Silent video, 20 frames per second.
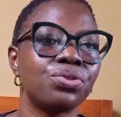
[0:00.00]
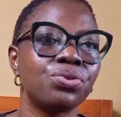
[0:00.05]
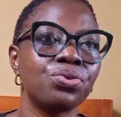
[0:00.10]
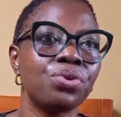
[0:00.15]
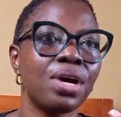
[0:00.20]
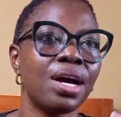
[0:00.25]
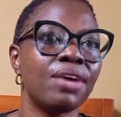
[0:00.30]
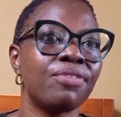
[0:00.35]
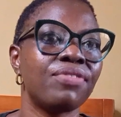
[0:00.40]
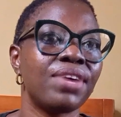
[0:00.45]
do
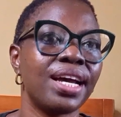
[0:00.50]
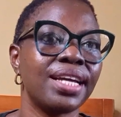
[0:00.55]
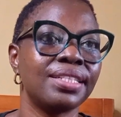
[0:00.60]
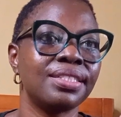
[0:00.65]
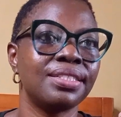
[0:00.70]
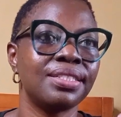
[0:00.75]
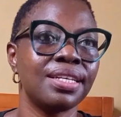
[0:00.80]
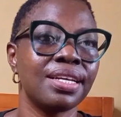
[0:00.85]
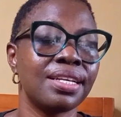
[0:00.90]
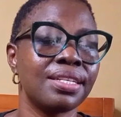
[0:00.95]
you have
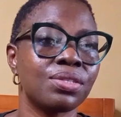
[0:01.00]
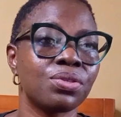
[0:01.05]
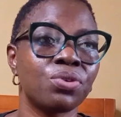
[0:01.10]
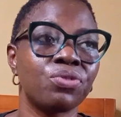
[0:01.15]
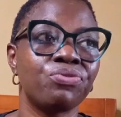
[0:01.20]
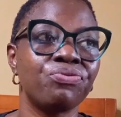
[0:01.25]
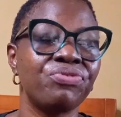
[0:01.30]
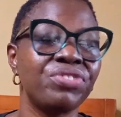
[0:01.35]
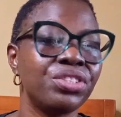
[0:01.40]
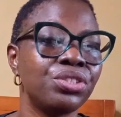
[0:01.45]
ideas
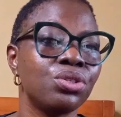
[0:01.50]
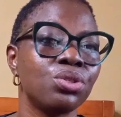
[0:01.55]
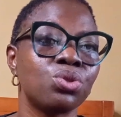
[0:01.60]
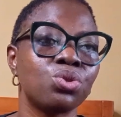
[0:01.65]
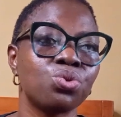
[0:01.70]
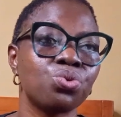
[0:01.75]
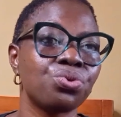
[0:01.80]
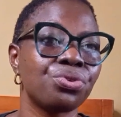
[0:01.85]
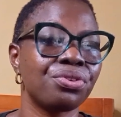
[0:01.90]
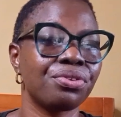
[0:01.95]
of video
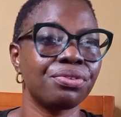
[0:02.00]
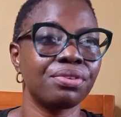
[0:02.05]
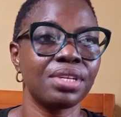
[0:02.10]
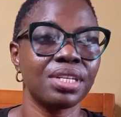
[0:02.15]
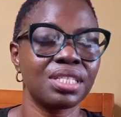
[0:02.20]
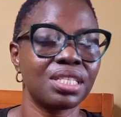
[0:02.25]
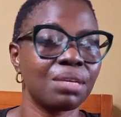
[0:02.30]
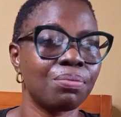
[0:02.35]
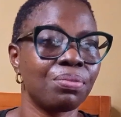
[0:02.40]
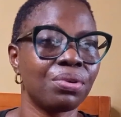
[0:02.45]
to
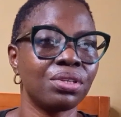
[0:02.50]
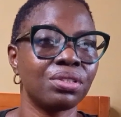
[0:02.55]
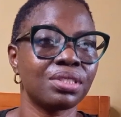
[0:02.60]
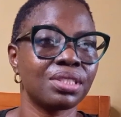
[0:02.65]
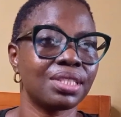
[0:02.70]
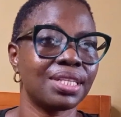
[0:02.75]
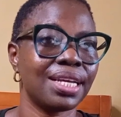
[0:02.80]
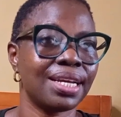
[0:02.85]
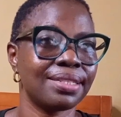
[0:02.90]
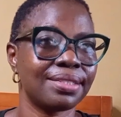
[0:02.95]
create about
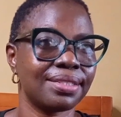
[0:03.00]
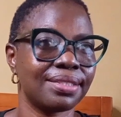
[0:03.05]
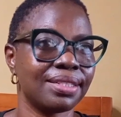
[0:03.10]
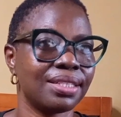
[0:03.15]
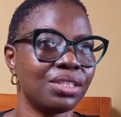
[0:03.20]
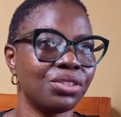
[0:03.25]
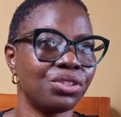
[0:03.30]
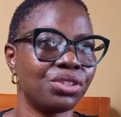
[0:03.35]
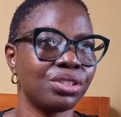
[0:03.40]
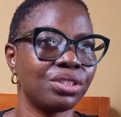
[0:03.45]
that
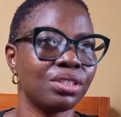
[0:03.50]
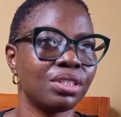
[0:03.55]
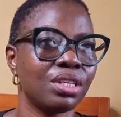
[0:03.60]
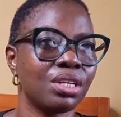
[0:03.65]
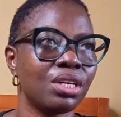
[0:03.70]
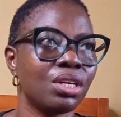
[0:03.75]
niche?